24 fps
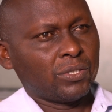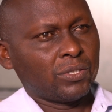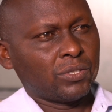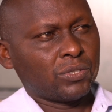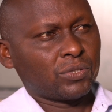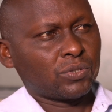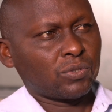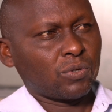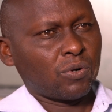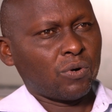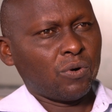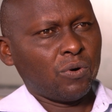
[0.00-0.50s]

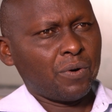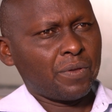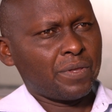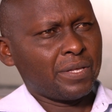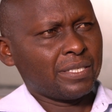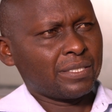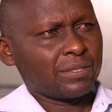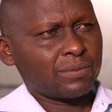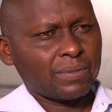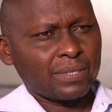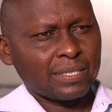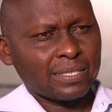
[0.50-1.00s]
So all
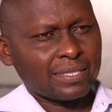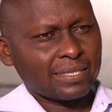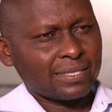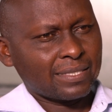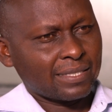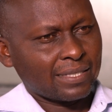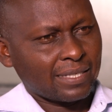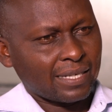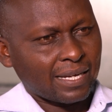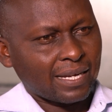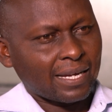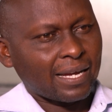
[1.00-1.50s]
these
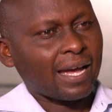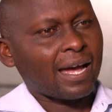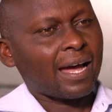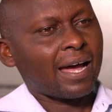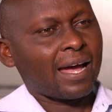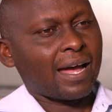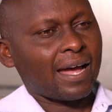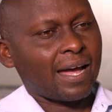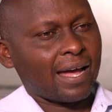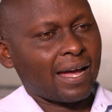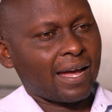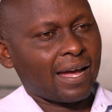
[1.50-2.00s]
ones
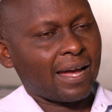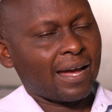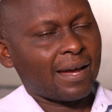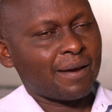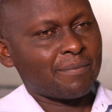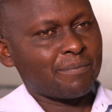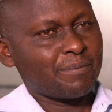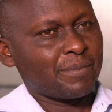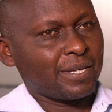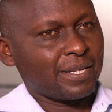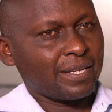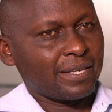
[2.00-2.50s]

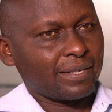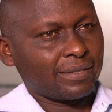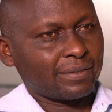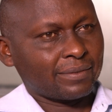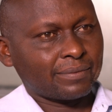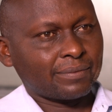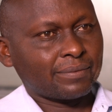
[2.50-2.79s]
have been